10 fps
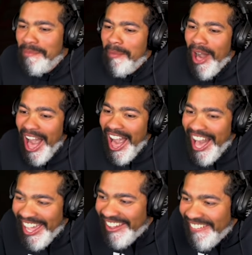
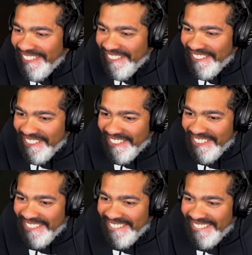
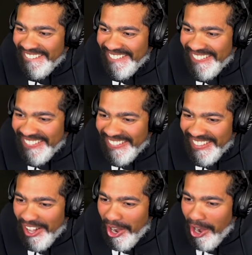Bye-bye!
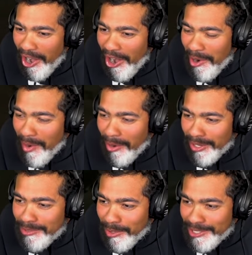Omar,
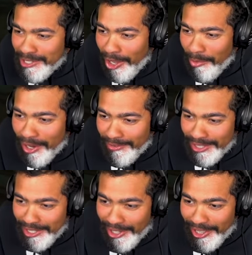what's what's saltwater
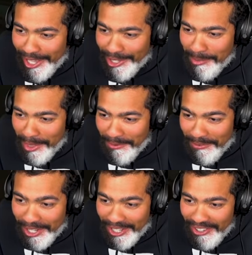vision look like, you
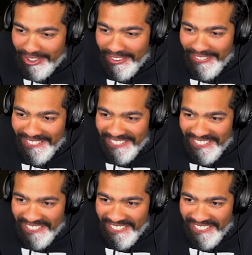motherfucker?